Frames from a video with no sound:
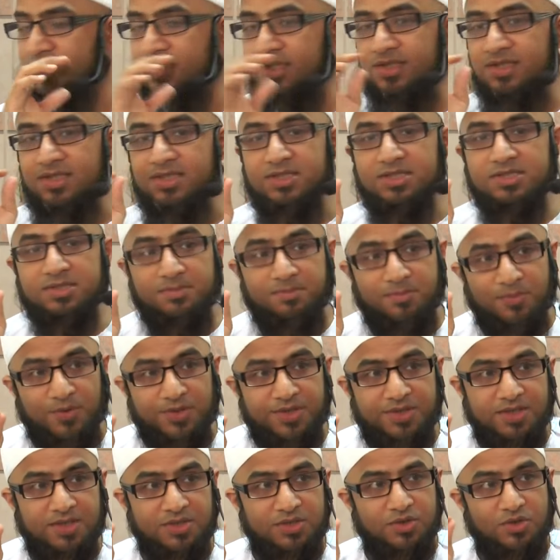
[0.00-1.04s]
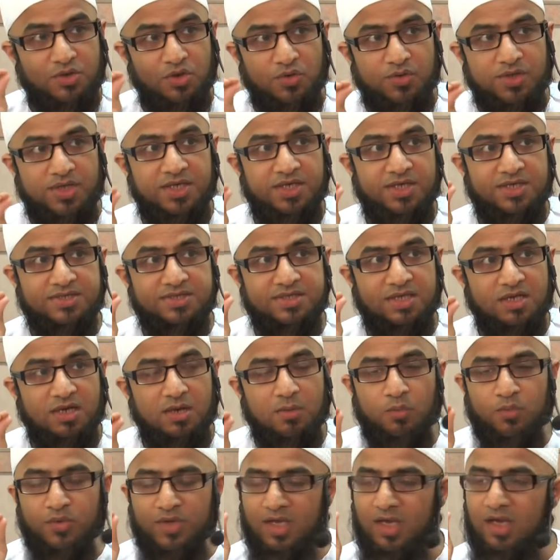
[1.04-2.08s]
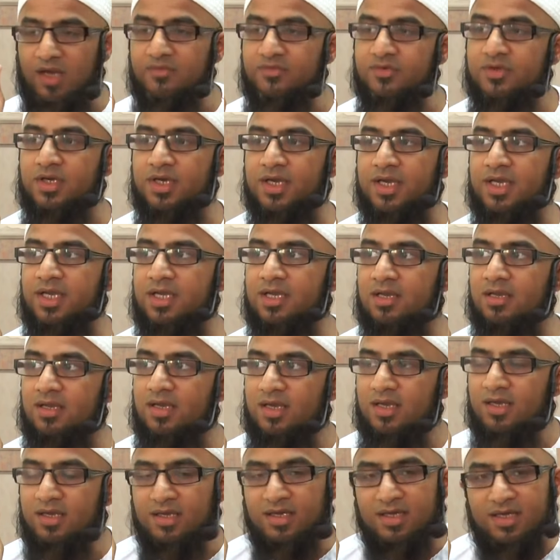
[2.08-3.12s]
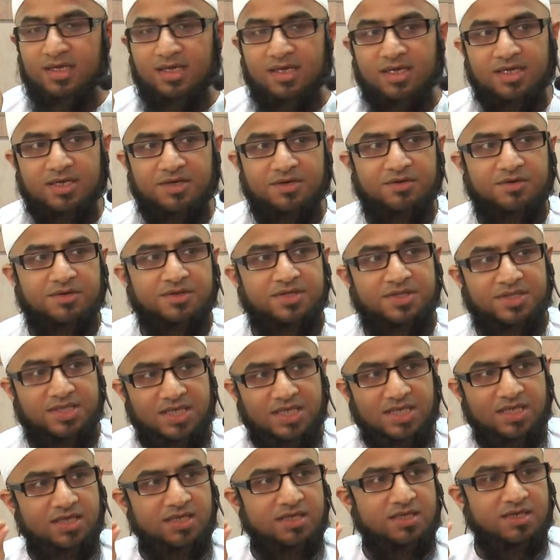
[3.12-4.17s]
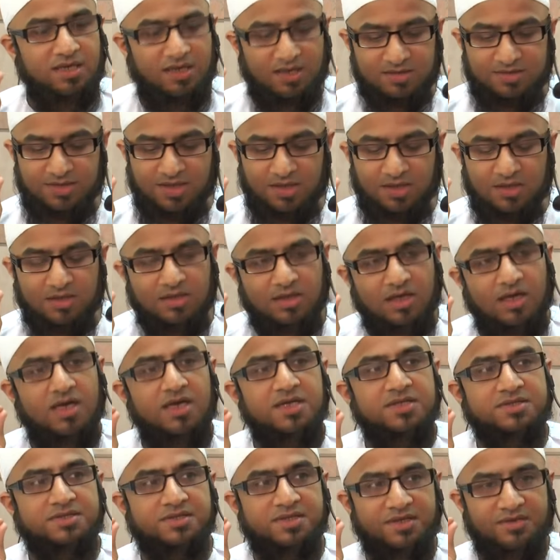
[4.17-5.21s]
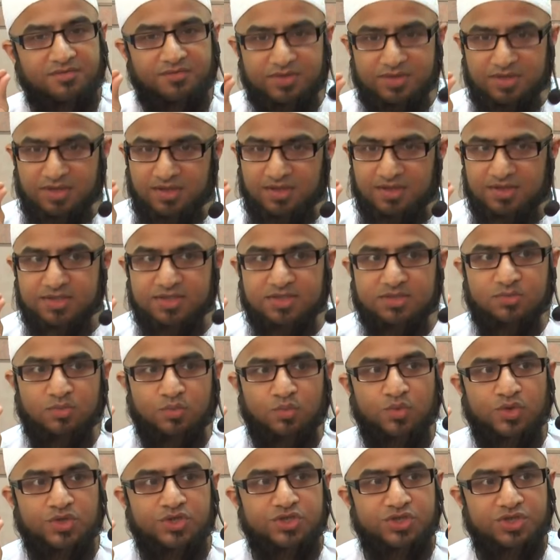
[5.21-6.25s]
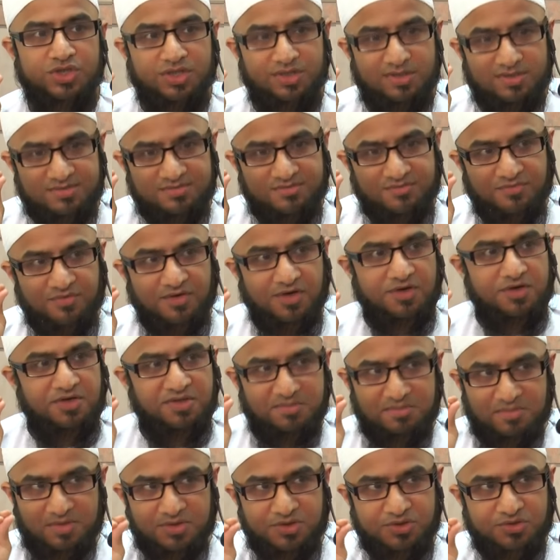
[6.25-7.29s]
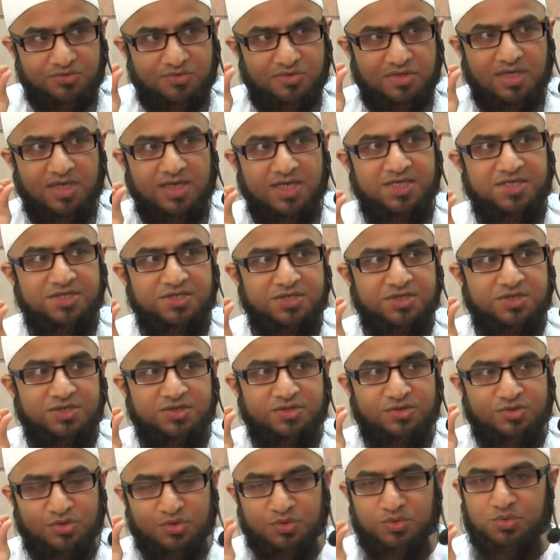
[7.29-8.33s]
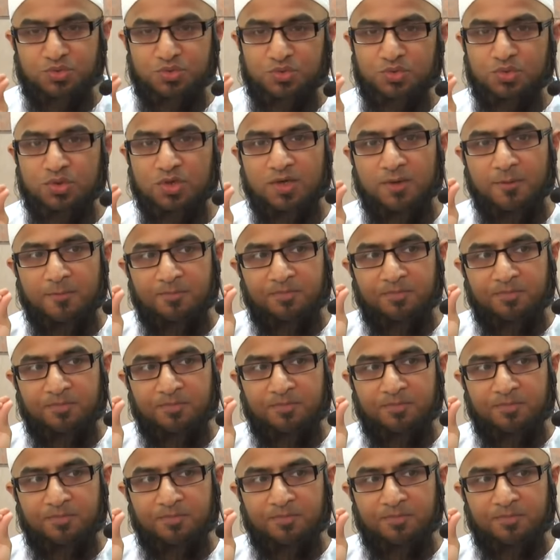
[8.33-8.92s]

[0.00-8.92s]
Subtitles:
You see, this is the point that, you know, in Islam, we have a deen that Allah has given us, which is very much related to